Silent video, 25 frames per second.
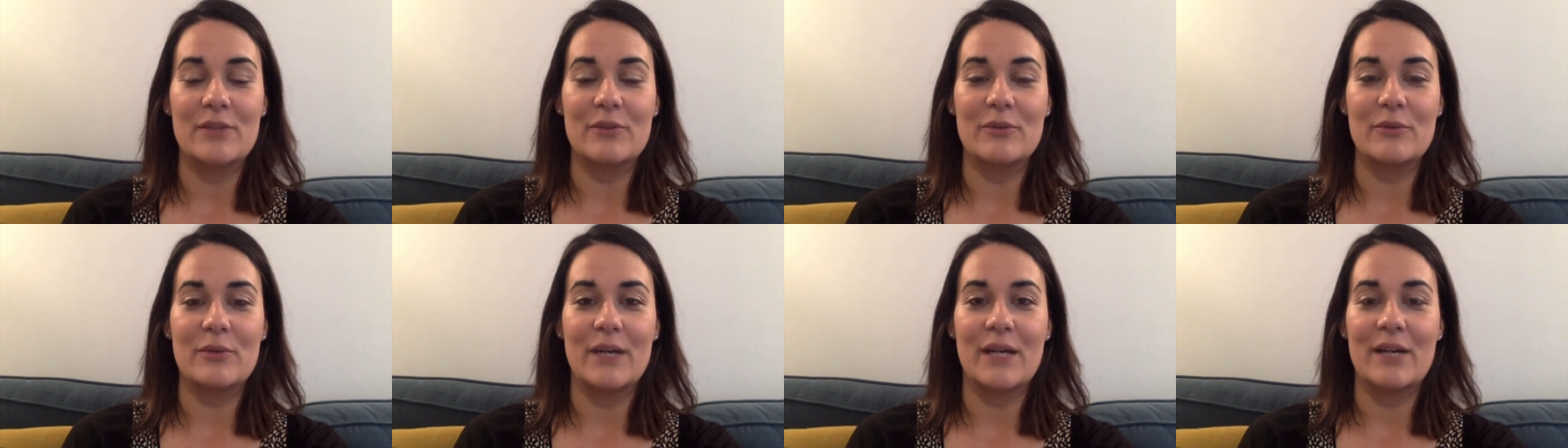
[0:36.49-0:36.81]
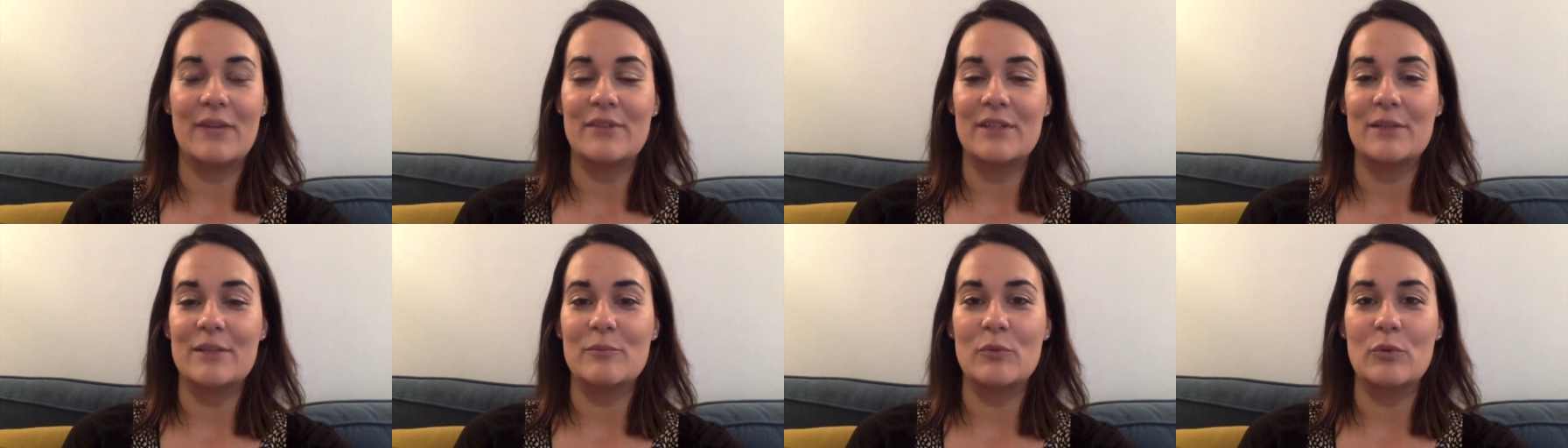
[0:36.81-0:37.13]
or
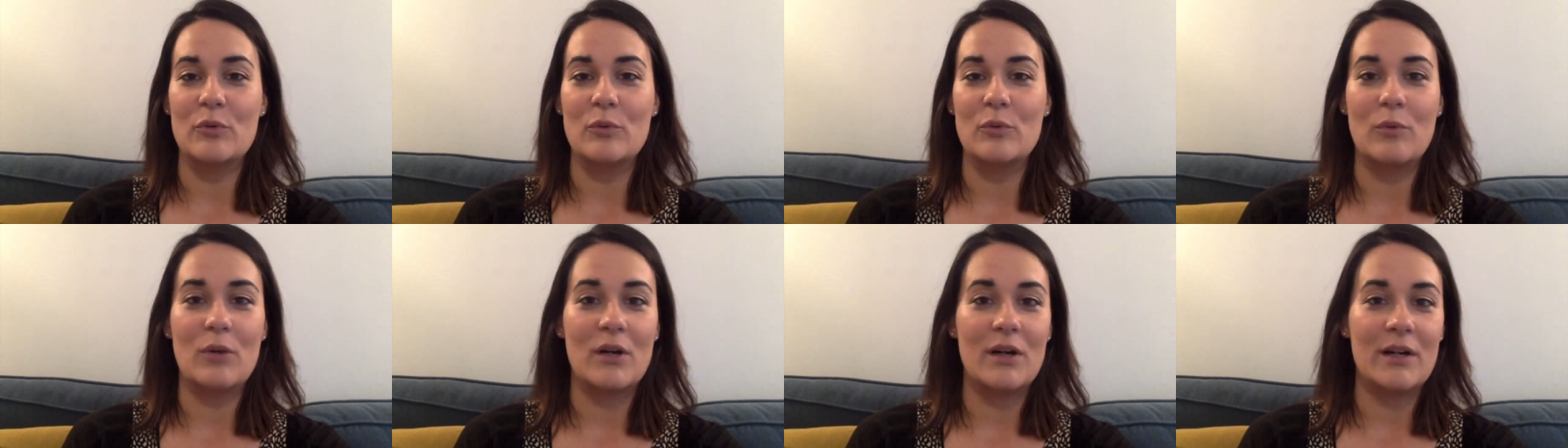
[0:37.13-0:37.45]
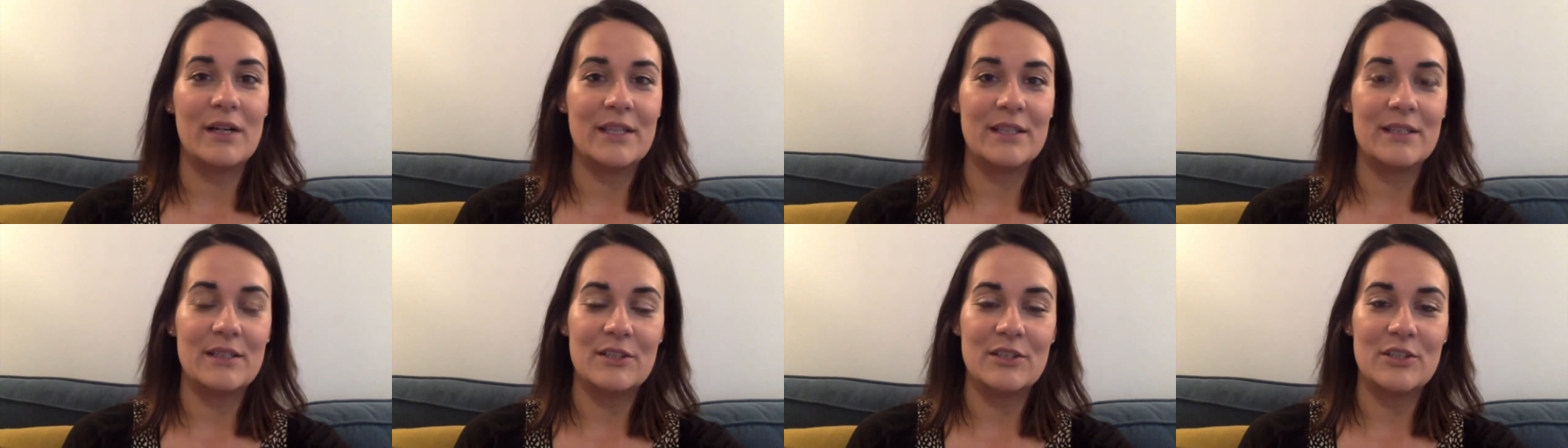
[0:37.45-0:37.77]
having more
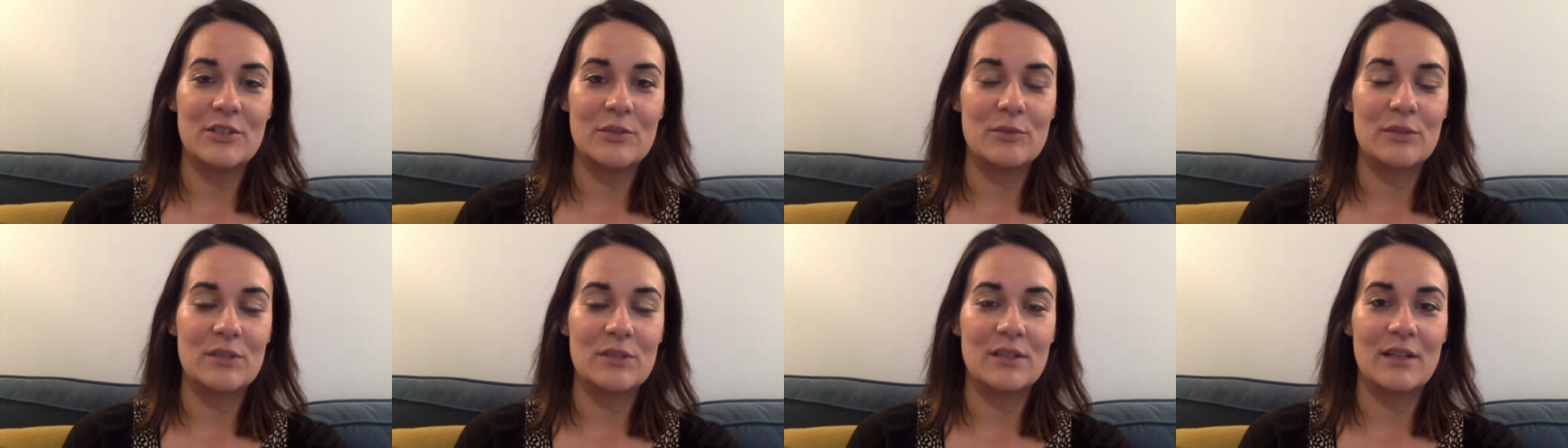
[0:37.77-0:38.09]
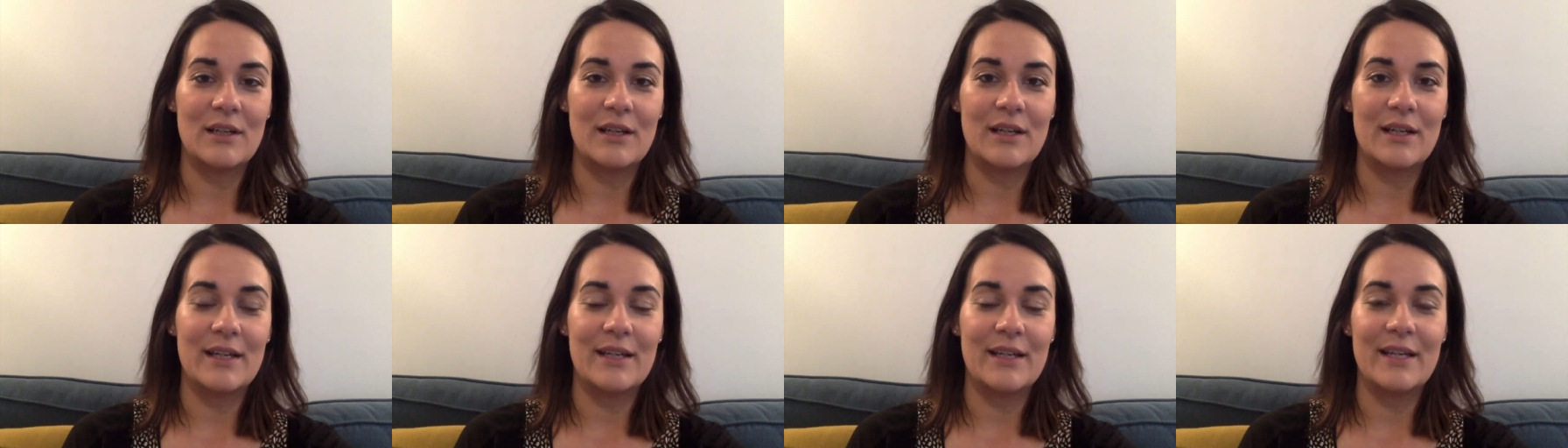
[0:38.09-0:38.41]
wine than you would
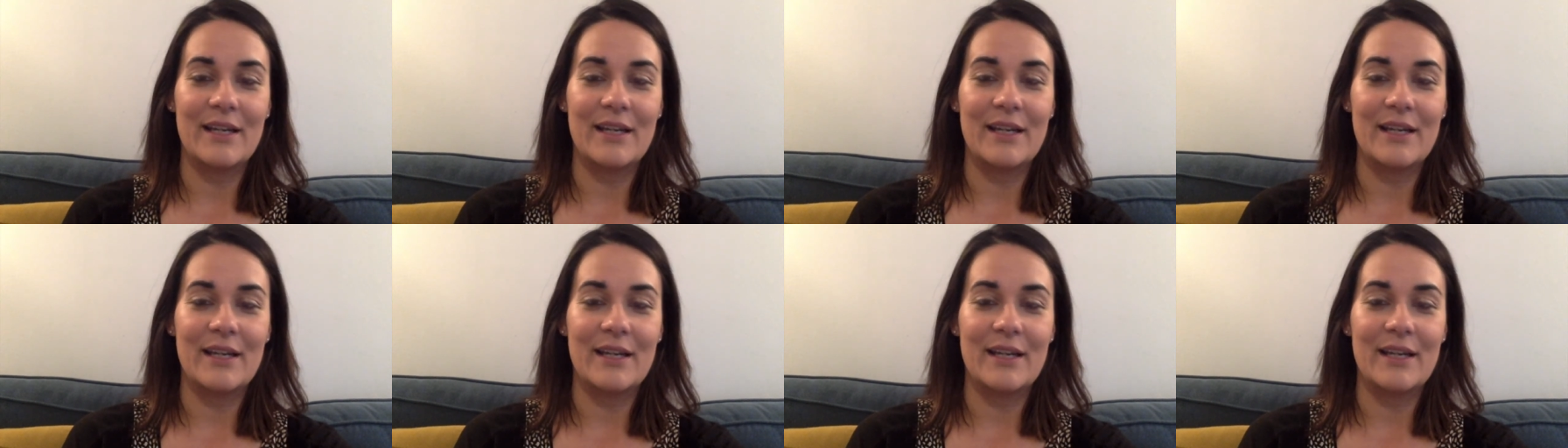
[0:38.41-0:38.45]
like,